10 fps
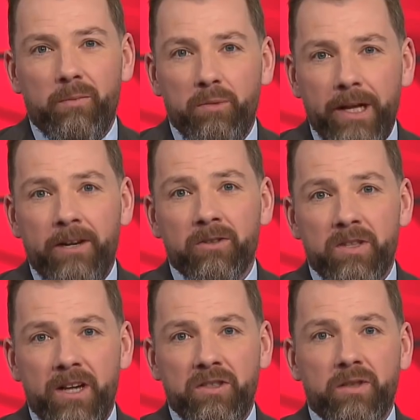players,
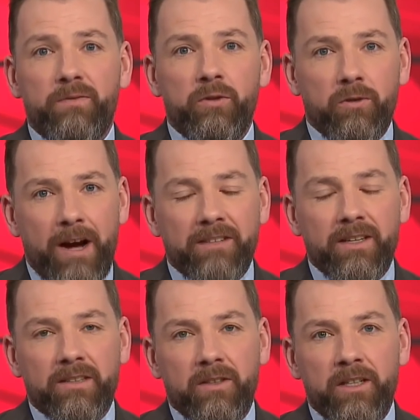not just future
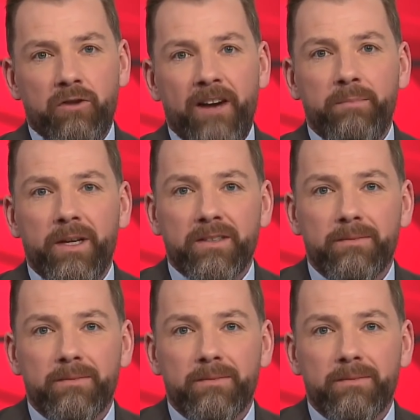assets like draft picks.